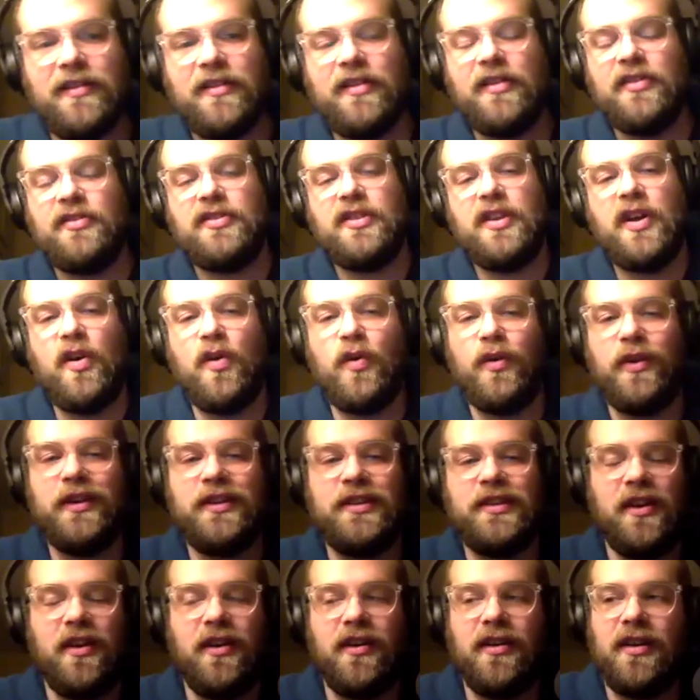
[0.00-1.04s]
There's no
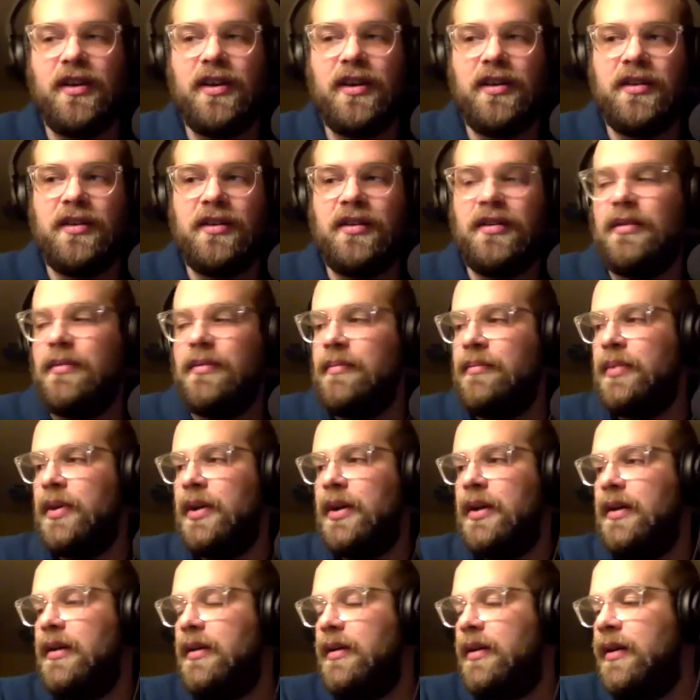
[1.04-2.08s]
guitar,
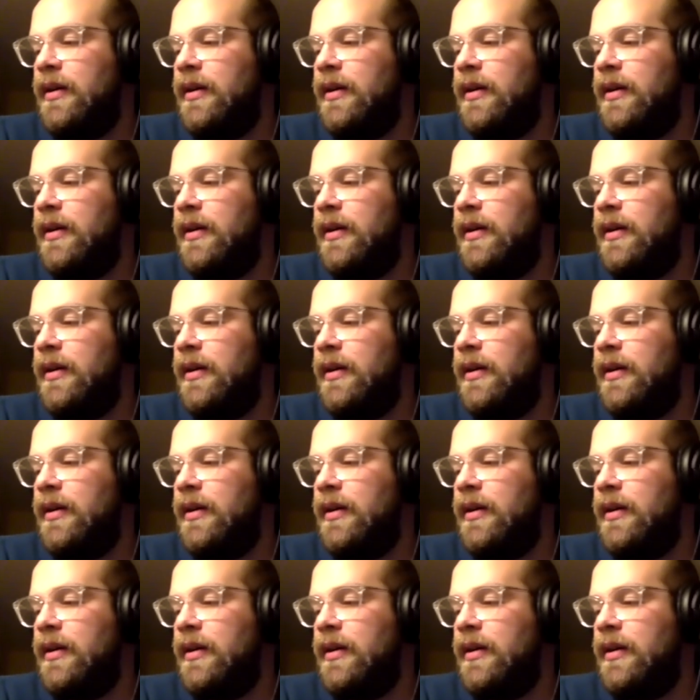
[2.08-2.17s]
but